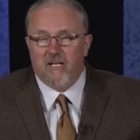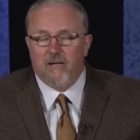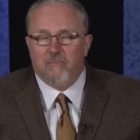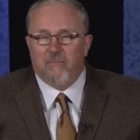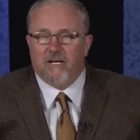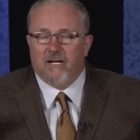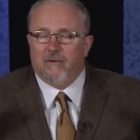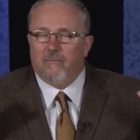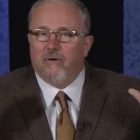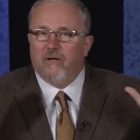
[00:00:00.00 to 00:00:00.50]

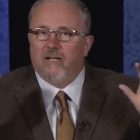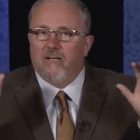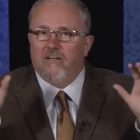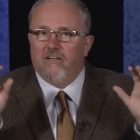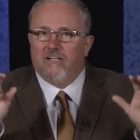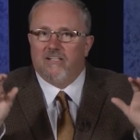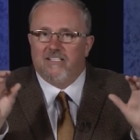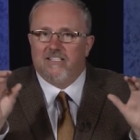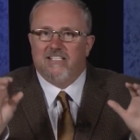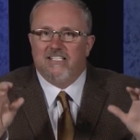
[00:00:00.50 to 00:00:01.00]
But I want to
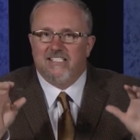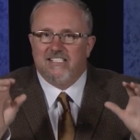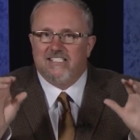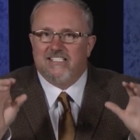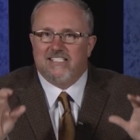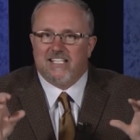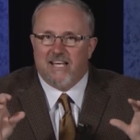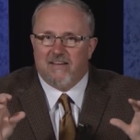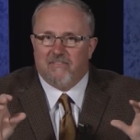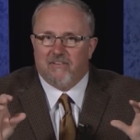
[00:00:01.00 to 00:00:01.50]
look at these
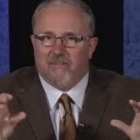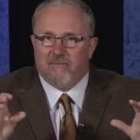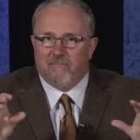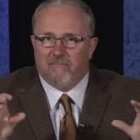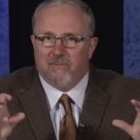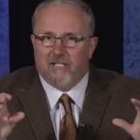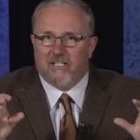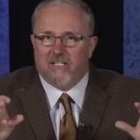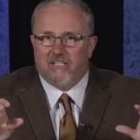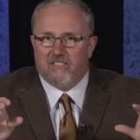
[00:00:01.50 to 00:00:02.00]
seven
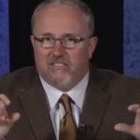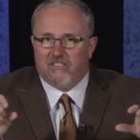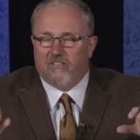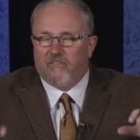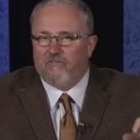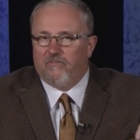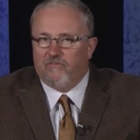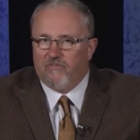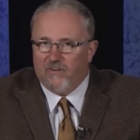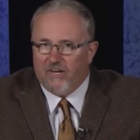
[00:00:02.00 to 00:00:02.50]
because they're
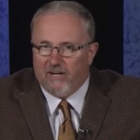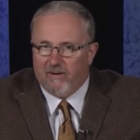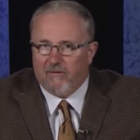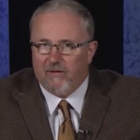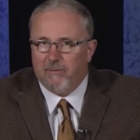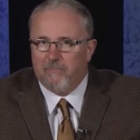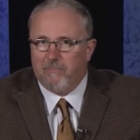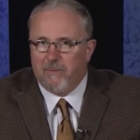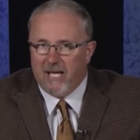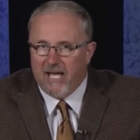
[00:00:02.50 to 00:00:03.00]

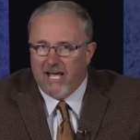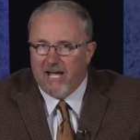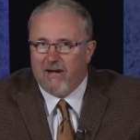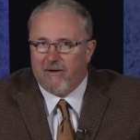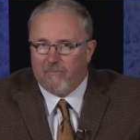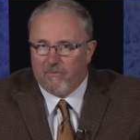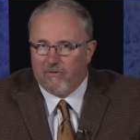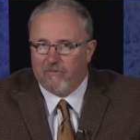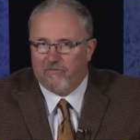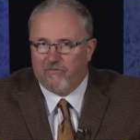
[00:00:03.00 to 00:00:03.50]
very
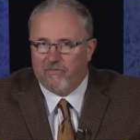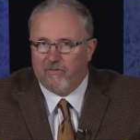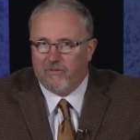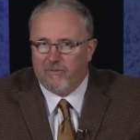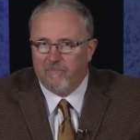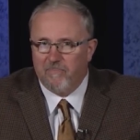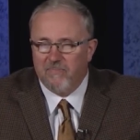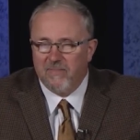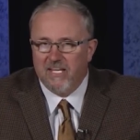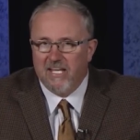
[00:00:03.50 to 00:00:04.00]

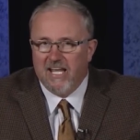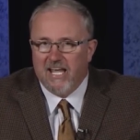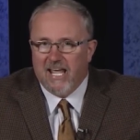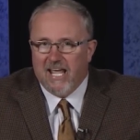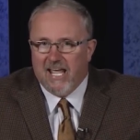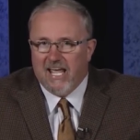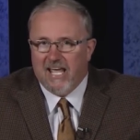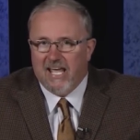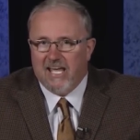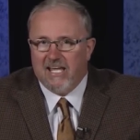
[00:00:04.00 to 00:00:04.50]
powerful
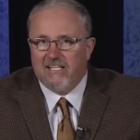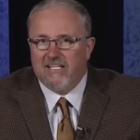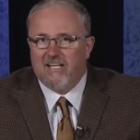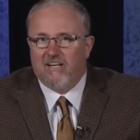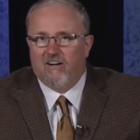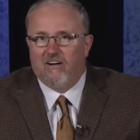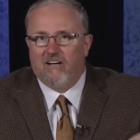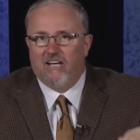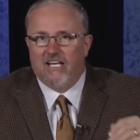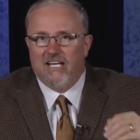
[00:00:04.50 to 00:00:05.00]
and
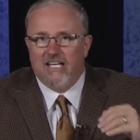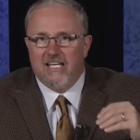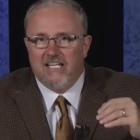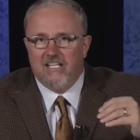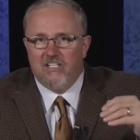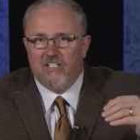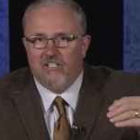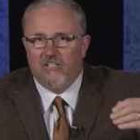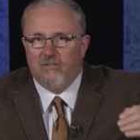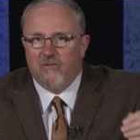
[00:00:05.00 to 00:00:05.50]
they're
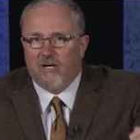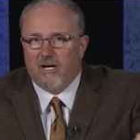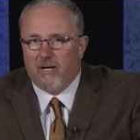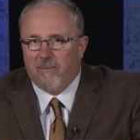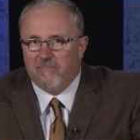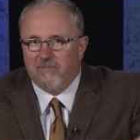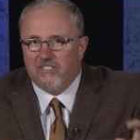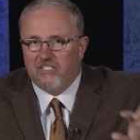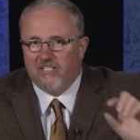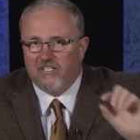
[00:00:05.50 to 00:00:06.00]
leading you
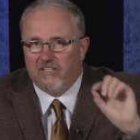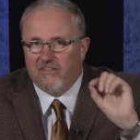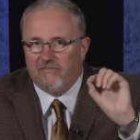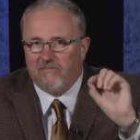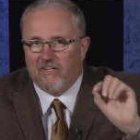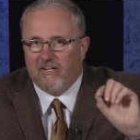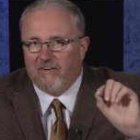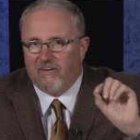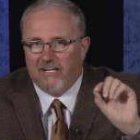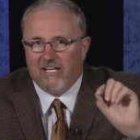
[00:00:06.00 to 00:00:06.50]
up to the
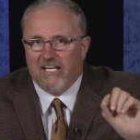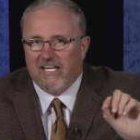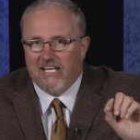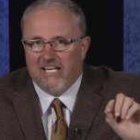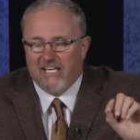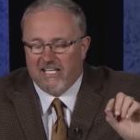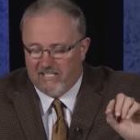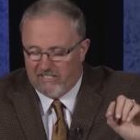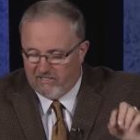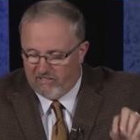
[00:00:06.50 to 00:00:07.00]
very
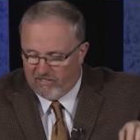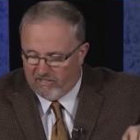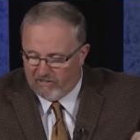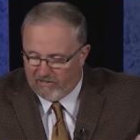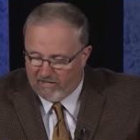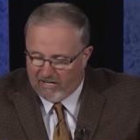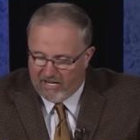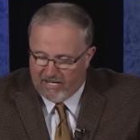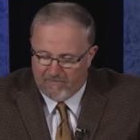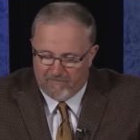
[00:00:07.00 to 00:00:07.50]
end, all
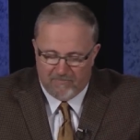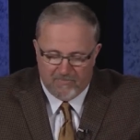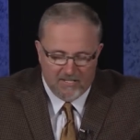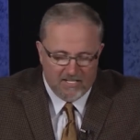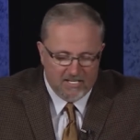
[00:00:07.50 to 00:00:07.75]
right?